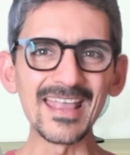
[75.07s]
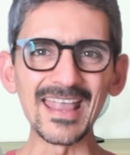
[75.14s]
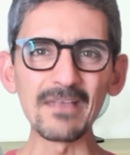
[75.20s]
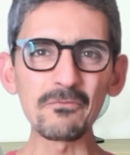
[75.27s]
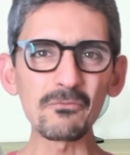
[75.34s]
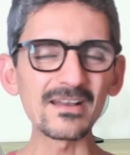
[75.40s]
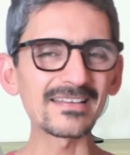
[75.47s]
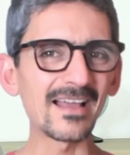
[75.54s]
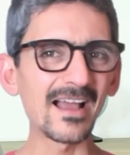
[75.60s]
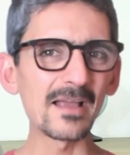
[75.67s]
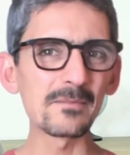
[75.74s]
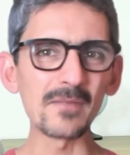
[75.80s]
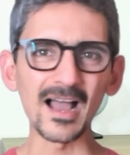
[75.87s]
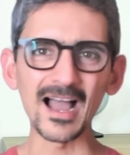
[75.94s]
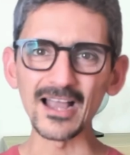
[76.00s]
Every
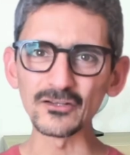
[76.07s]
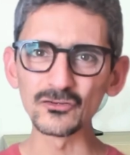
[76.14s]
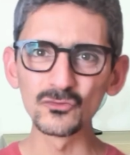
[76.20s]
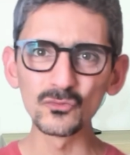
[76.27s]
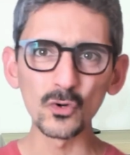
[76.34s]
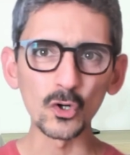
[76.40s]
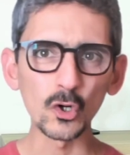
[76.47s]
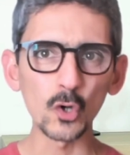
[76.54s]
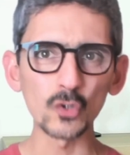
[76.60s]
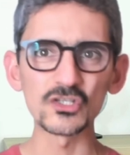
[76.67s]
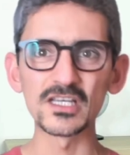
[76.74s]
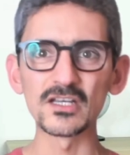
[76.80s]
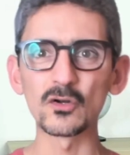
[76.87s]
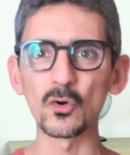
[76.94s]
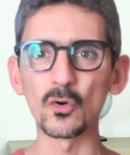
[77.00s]
time I do a
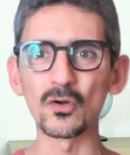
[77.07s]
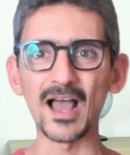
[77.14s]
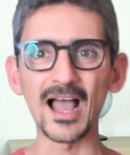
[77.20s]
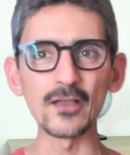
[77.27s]
coaching call,